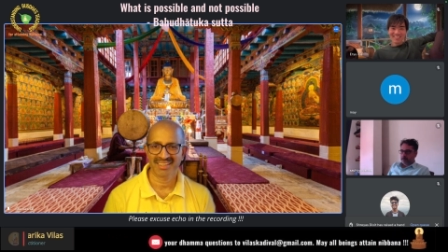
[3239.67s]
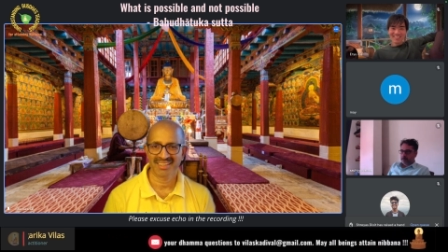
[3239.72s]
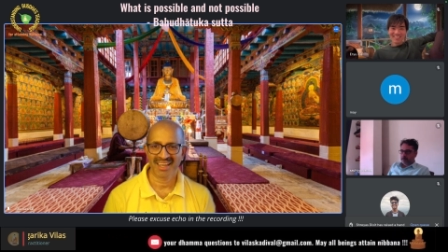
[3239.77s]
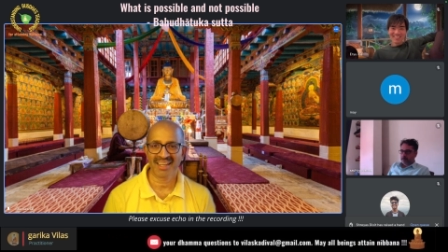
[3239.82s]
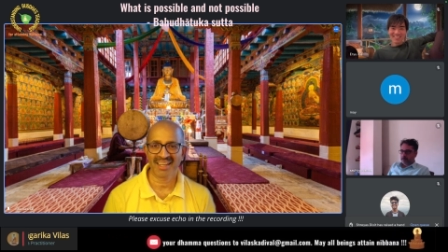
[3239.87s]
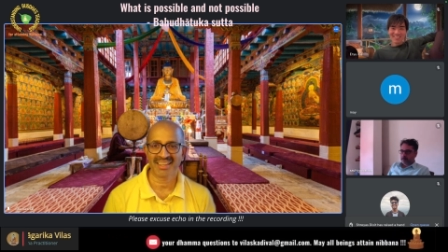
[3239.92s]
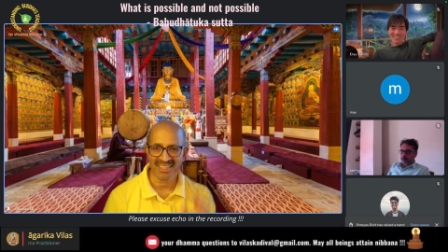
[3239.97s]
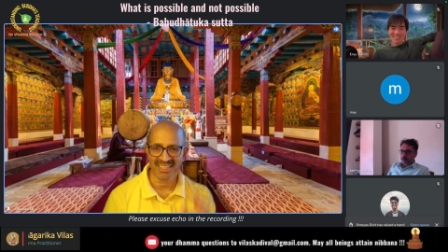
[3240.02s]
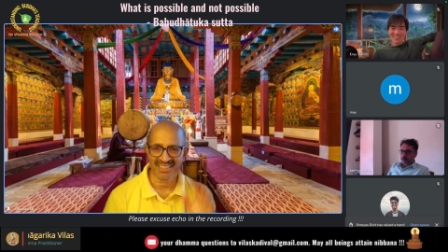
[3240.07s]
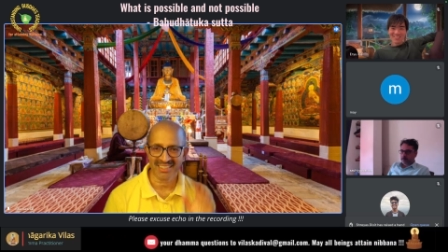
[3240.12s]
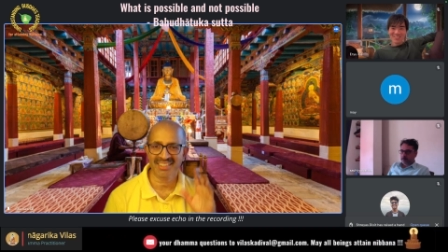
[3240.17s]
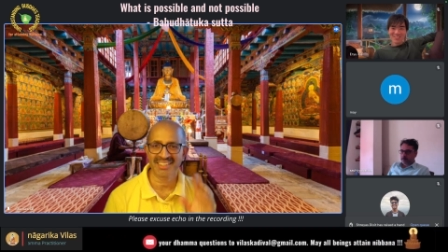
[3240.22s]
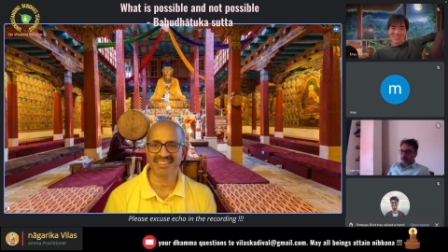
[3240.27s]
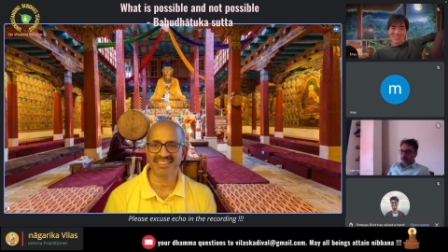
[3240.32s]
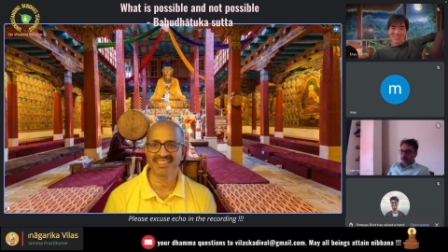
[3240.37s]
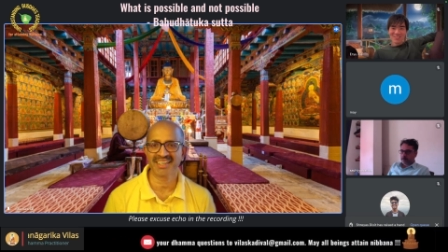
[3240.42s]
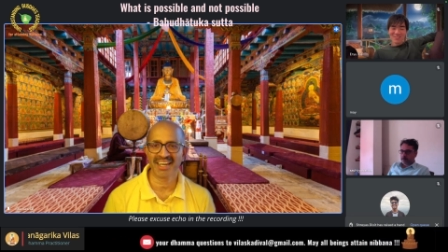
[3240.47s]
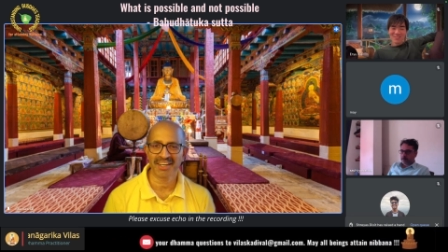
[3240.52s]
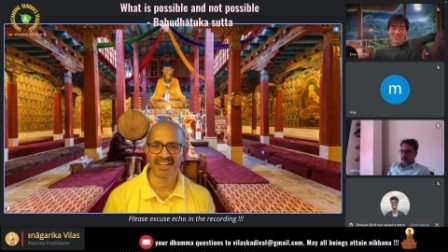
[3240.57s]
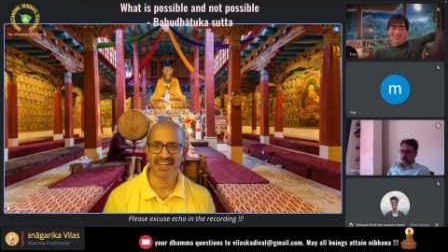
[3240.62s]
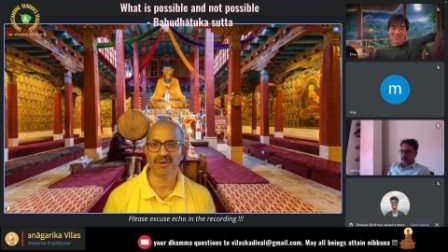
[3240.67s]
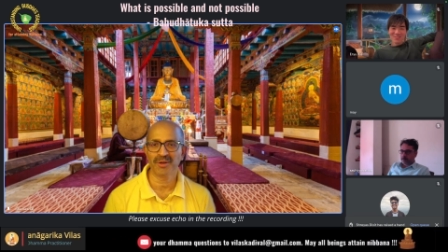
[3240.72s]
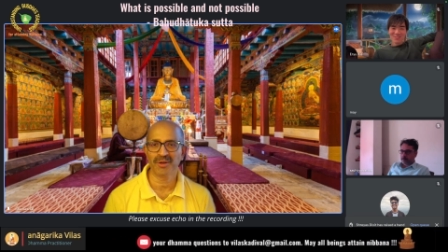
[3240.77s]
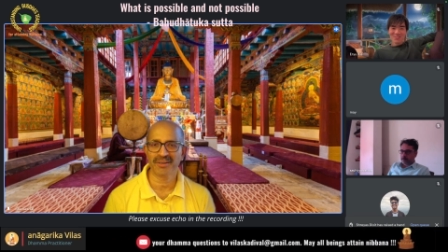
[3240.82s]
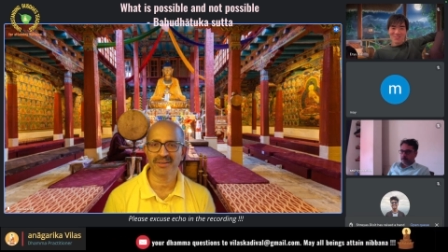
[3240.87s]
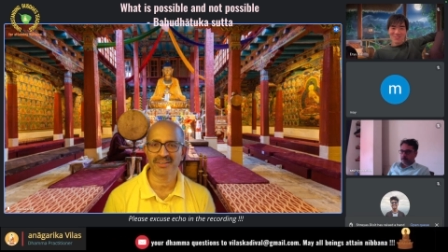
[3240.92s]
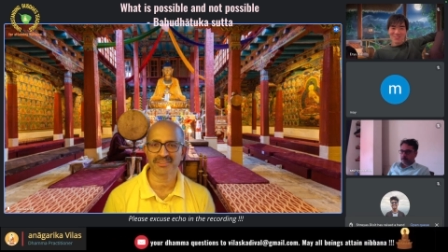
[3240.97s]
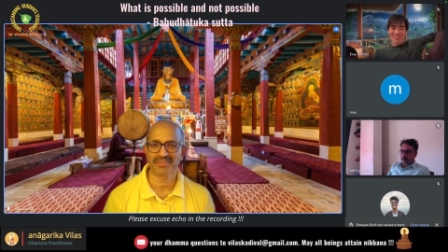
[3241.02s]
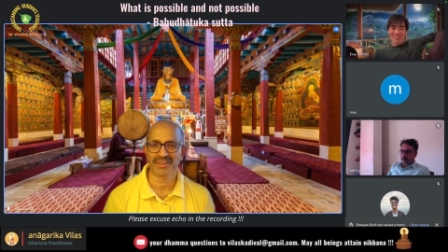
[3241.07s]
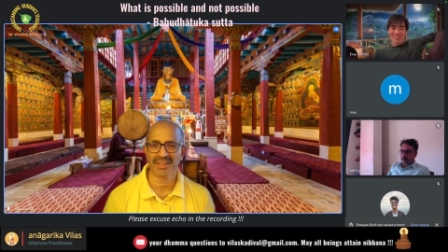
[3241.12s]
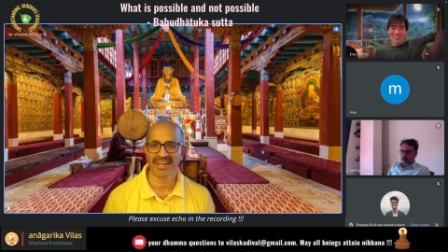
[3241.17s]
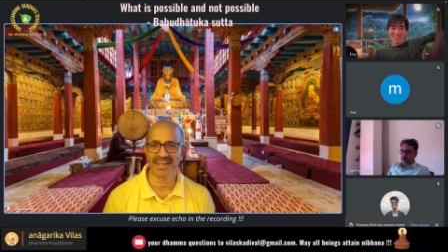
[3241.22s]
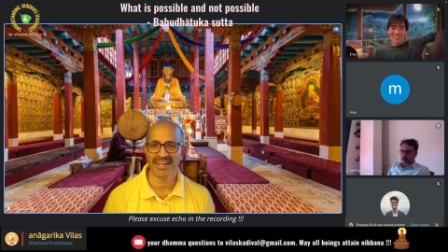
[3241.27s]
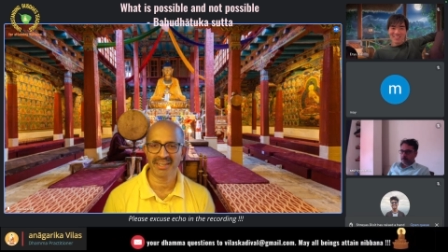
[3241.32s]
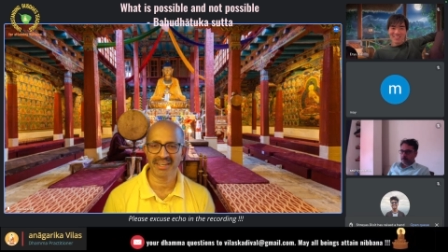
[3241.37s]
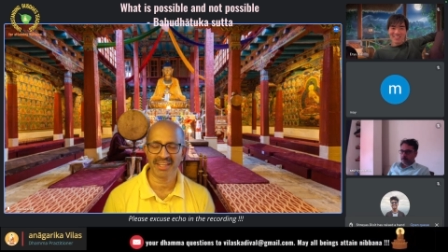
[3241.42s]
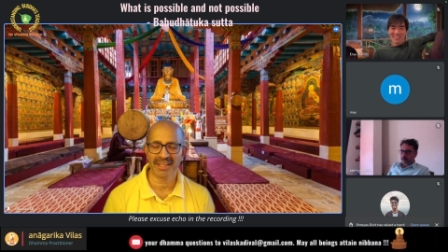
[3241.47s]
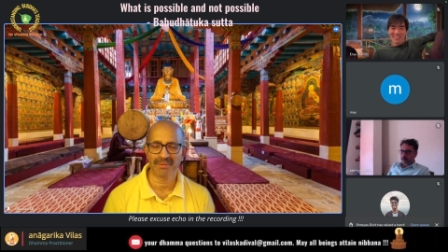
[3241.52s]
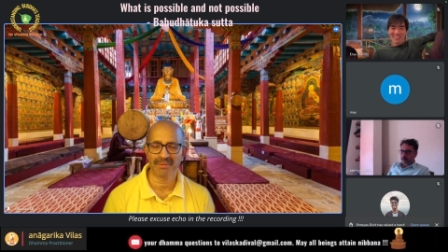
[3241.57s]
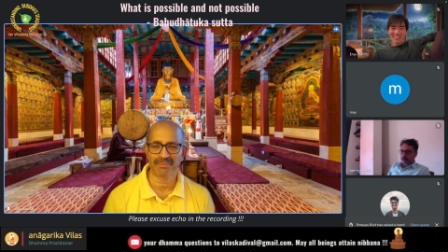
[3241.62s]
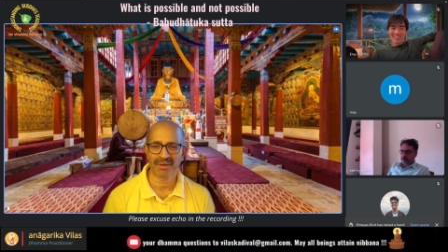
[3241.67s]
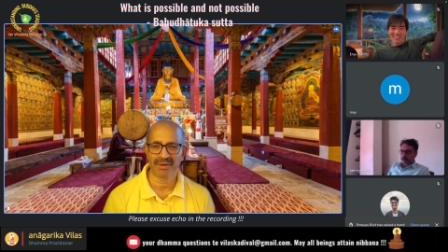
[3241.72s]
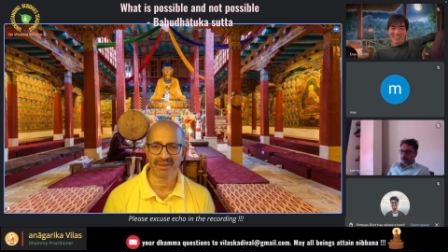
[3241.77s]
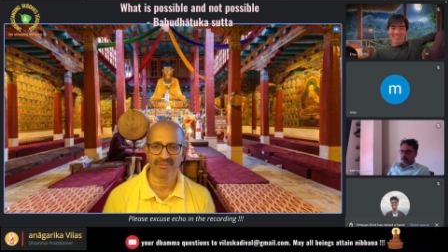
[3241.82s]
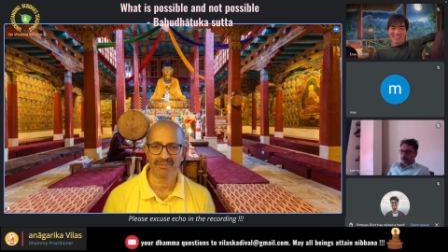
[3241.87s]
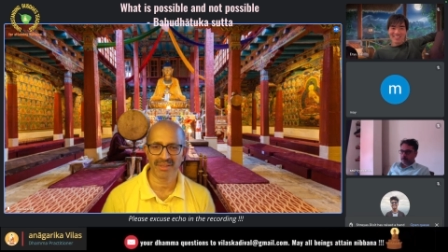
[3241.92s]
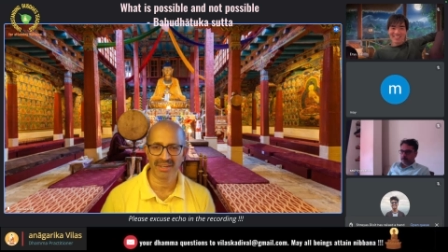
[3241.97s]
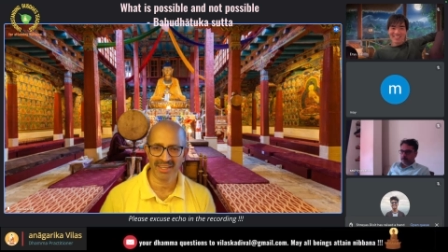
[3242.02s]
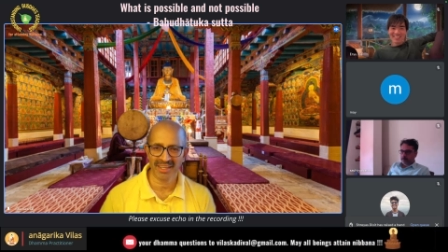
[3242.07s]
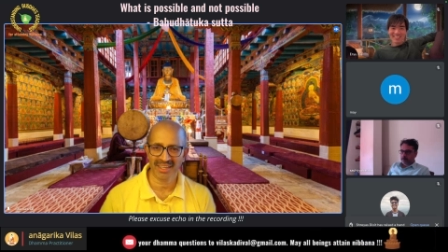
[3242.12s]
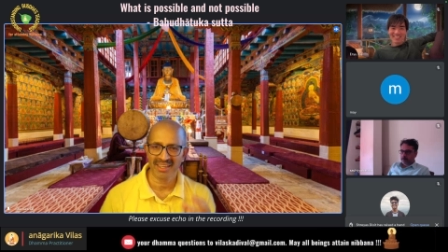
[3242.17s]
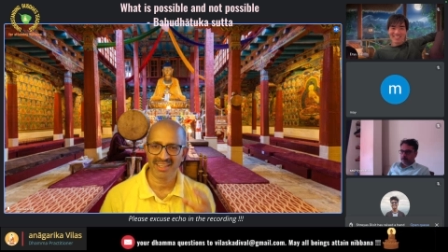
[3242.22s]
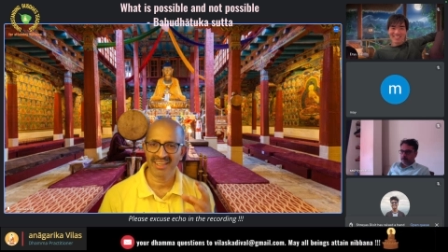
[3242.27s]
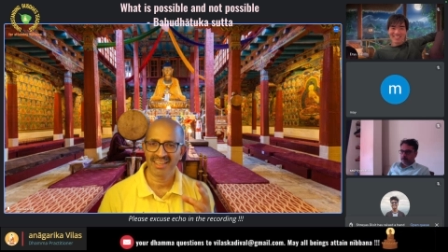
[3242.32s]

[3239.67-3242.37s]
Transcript: And that's the reason I told you it's very deep and very,